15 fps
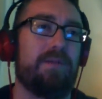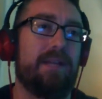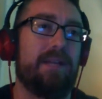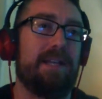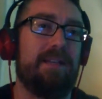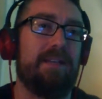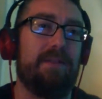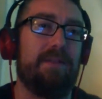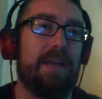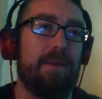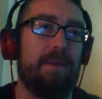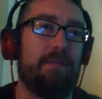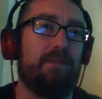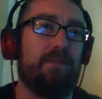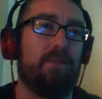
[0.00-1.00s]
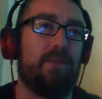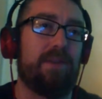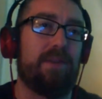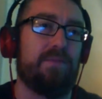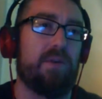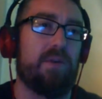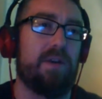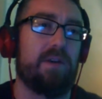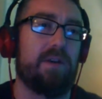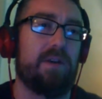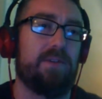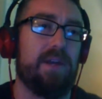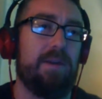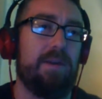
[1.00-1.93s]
I think it's even came out before Reservoir Dogs, right?